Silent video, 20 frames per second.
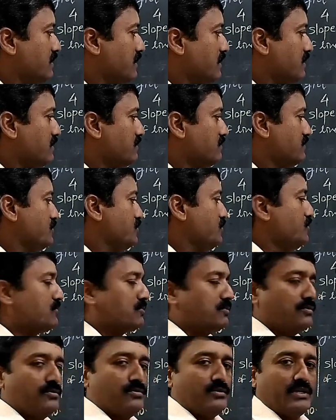are
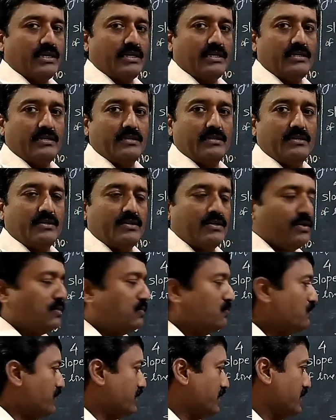0 and
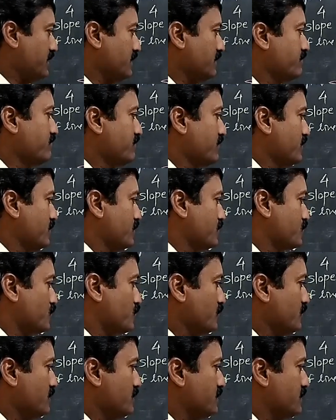180.
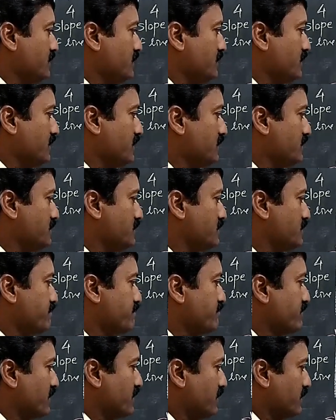So this theta
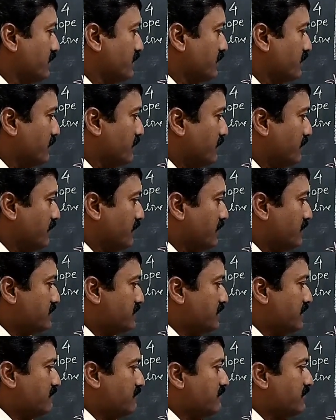is less
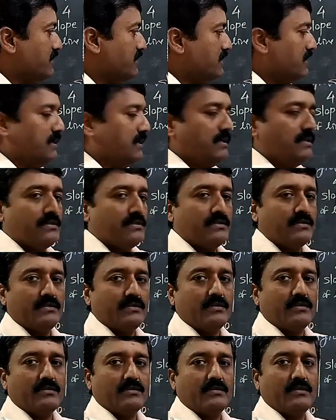than 180
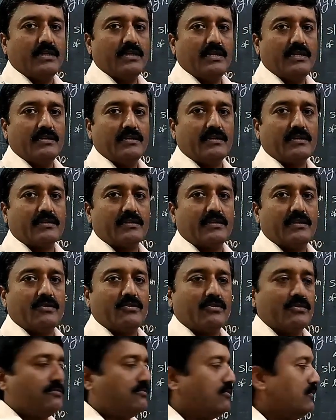and greater than
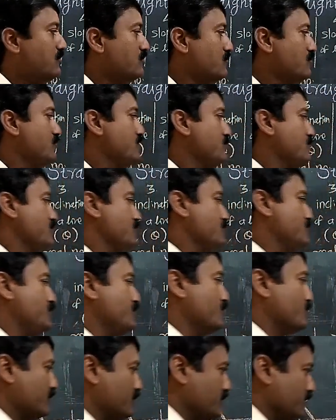or equal to
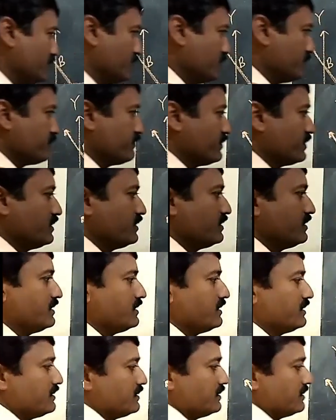0 degree.
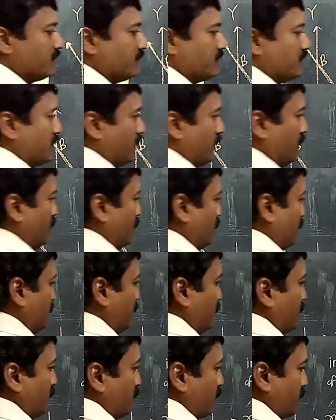
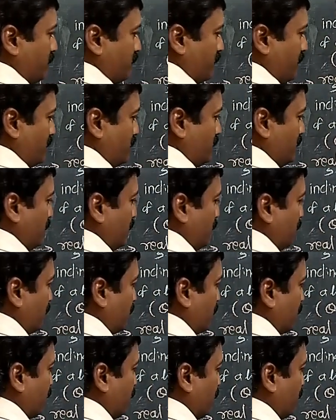And from that theta we
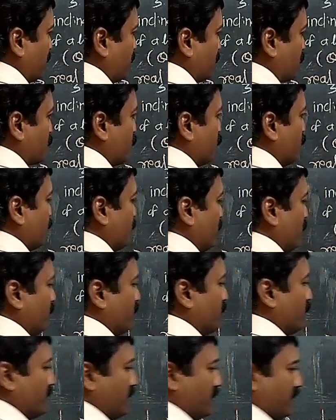can find the slope
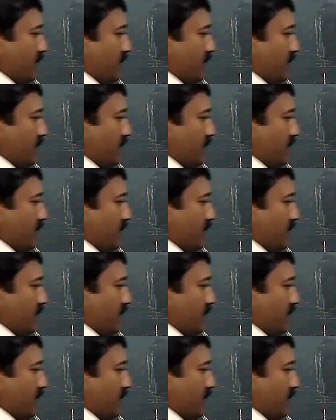of